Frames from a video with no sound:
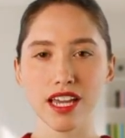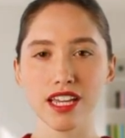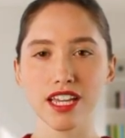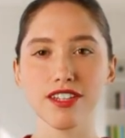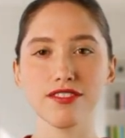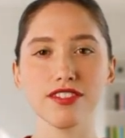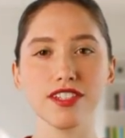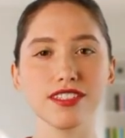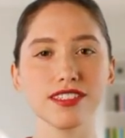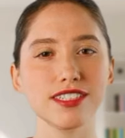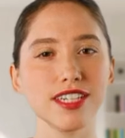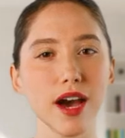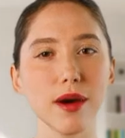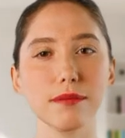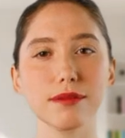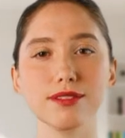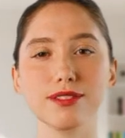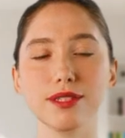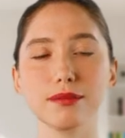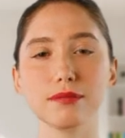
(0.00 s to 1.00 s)
If the
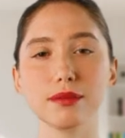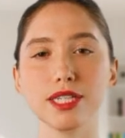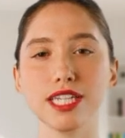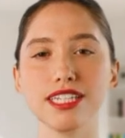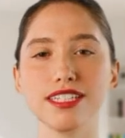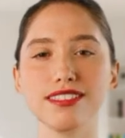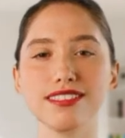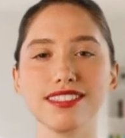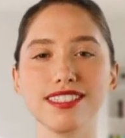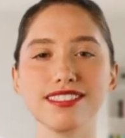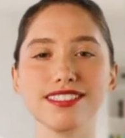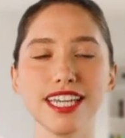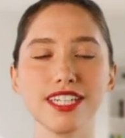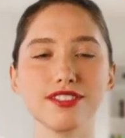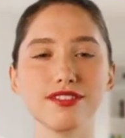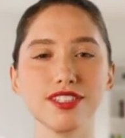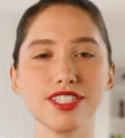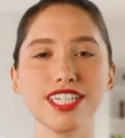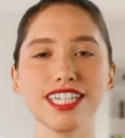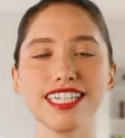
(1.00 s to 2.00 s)
stop is completed
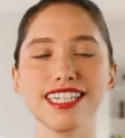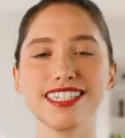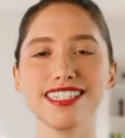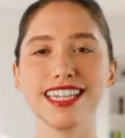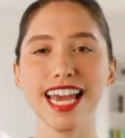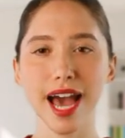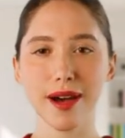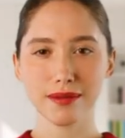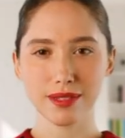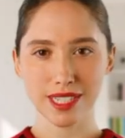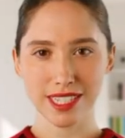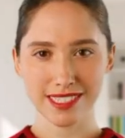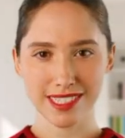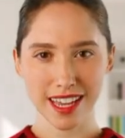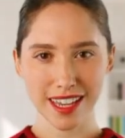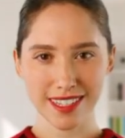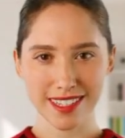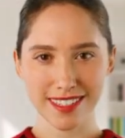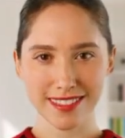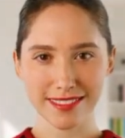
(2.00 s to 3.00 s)
successfully, tap
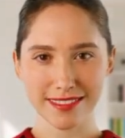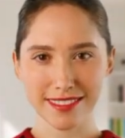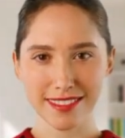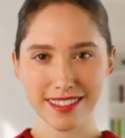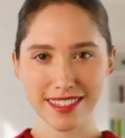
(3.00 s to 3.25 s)
Success.